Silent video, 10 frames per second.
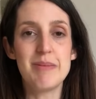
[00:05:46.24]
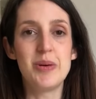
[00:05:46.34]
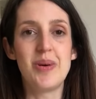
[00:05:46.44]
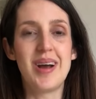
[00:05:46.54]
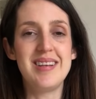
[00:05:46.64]
them
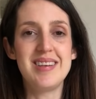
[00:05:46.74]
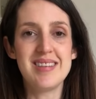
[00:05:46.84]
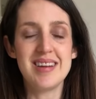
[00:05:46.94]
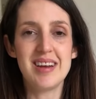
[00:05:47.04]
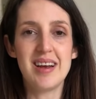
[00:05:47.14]
all. And it's
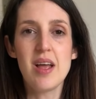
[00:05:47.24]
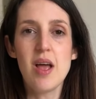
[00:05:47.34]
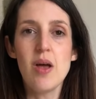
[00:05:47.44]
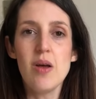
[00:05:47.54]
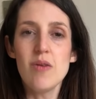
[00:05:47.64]
just such a
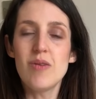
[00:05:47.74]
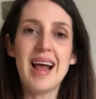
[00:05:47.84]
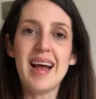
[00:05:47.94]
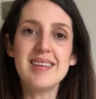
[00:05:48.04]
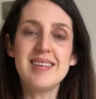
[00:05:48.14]

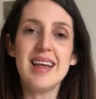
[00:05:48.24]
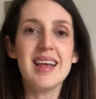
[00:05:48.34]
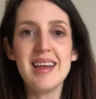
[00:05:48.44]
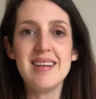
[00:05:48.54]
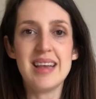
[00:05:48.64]
relaxed,
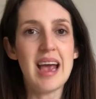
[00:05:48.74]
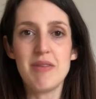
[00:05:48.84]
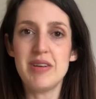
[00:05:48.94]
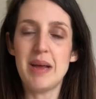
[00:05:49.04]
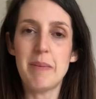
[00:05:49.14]
easy,
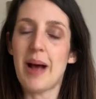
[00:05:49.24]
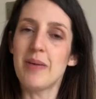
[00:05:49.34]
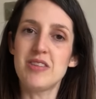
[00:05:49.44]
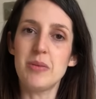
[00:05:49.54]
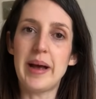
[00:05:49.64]
everyday
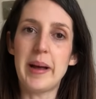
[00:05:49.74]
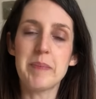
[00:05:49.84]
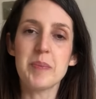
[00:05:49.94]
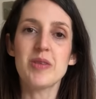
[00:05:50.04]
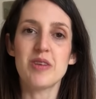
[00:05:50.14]
blouse to wear.
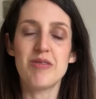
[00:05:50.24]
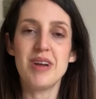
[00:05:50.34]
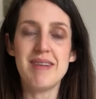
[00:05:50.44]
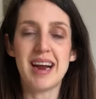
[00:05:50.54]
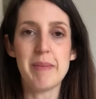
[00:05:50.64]
So I'd
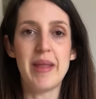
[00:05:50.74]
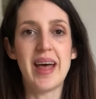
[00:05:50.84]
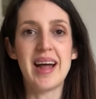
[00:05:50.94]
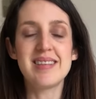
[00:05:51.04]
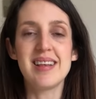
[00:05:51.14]
really recommend
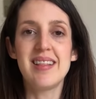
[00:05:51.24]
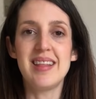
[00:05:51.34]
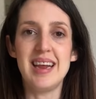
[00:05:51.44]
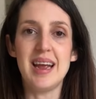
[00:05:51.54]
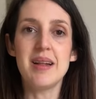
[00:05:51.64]
that
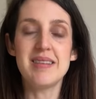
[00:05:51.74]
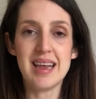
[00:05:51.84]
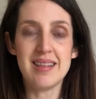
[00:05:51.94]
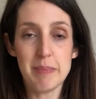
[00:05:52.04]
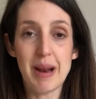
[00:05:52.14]
the,
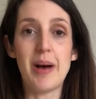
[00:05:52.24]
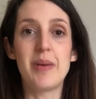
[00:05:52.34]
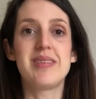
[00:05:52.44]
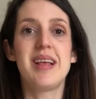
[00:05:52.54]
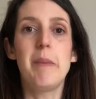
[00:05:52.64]
the
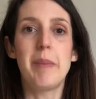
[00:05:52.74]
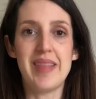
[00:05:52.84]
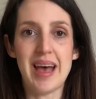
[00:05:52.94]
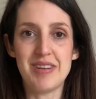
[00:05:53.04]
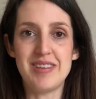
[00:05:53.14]
blouse by
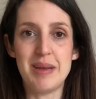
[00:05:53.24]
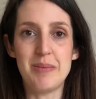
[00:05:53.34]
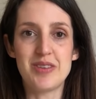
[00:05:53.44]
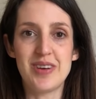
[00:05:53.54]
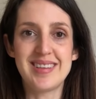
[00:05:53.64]
the Avid
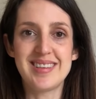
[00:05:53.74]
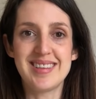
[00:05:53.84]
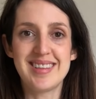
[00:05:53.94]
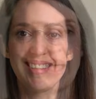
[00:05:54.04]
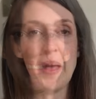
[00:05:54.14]
Seamstress.
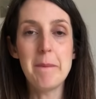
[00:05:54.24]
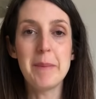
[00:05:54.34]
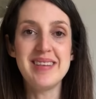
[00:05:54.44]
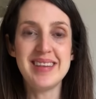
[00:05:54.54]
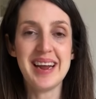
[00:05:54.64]

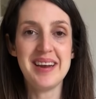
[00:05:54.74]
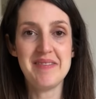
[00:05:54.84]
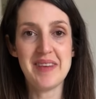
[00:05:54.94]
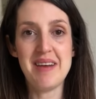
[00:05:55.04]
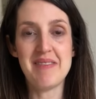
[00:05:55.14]
My second
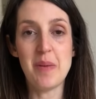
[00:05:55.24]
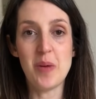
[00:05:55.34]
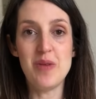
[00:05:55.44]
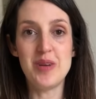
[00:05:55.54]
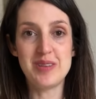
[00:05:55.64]
favourite
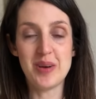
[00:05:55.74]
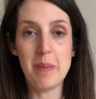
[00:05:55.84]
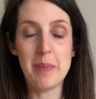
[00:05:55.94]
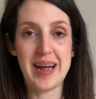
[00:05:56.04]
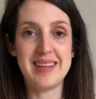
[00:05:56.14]
woven
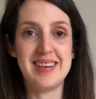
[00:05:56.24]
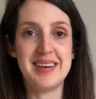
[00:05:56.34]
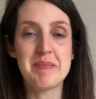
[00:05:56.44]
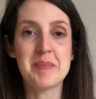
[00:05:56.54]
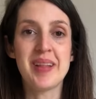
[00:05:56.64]
top
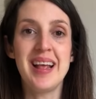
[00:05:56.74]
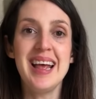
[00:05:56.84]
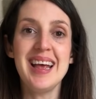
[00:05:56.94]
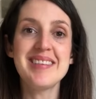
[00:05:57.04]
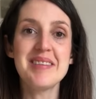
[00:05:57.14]
pattern
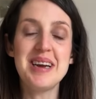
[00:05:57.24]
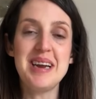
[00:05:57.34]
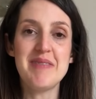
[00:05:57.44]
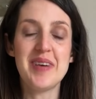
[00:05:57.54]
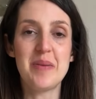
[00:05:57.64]
is a
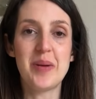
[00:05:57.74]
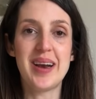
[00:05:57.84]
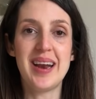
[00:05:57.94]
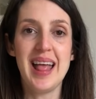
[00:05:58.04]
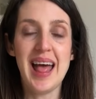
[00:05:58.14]
really fun
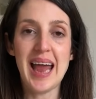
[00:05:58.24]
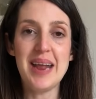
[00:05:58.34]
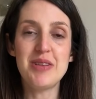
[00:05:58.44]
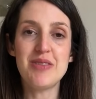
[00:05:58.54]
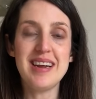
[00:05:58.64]
one and
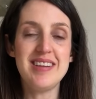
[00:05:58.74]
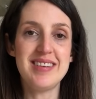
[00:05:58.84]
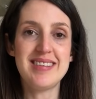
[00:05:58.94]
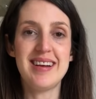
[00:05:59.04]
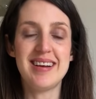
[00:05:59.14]
it was released
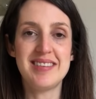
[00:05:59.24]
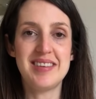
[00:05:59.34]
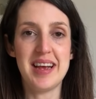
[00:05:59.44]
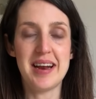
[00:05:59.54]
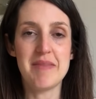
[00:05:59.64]
just
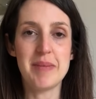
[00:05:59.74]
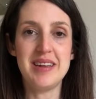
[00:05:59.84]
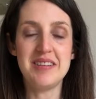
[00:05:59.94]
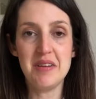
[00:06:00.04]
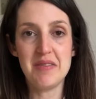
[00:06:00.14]
last year and I've
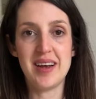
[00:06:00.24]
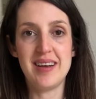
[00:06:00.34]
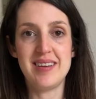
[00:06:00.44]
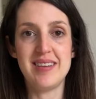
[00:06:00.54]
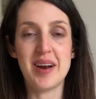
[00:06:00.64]
made two
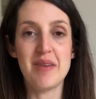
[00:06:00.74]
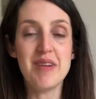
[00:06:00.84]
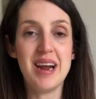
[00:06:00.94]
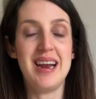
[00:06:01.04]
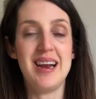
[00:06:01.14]
versions and I
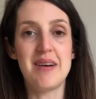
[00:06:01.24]
really